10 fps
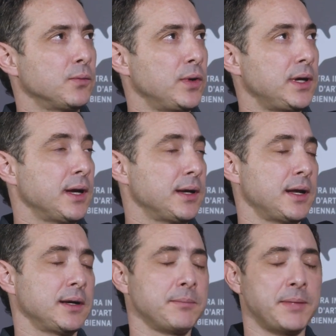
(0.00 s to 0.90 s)
we and,
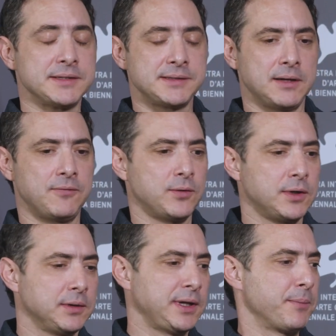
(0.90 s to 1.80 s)
and myself
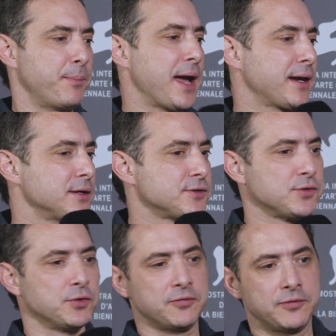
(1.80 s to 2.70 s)
were like
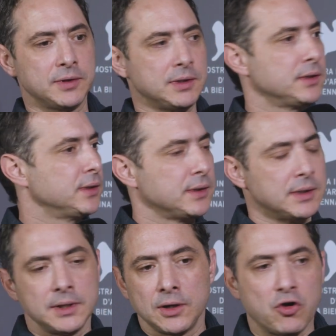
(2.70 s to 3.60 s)
backers of
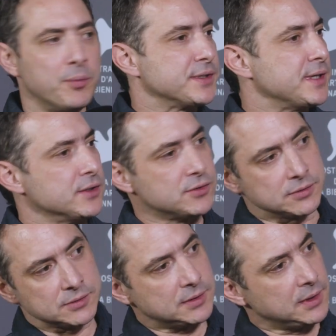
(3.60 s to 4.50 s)

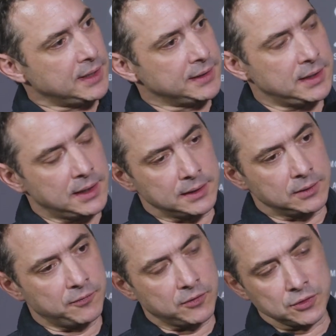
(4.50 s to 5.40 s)
conversations and
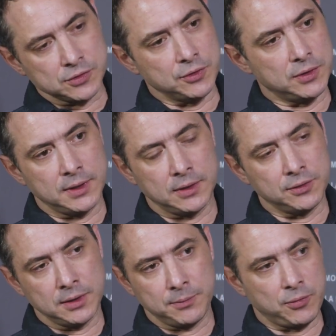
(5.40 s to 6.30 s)
and of course on the
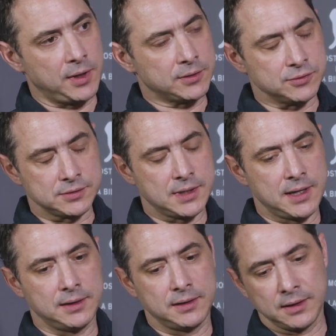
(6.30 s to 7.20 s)
on the production
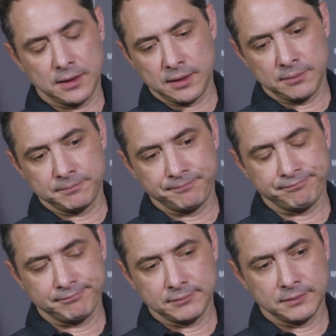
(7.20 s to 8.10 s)
side um,
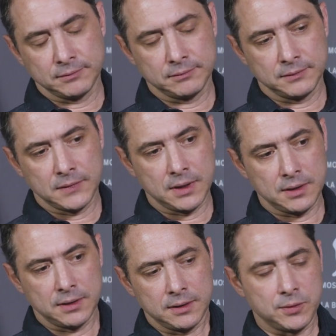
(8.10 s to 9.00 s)

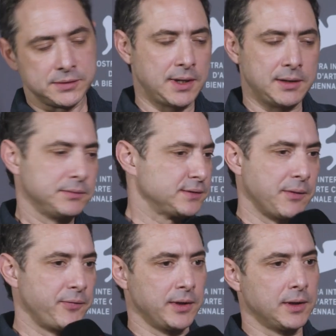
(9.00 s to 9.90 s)
uh, it was uh,
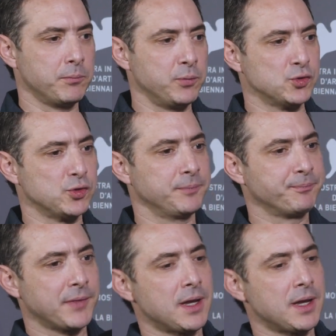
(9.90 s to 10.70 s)
something mutual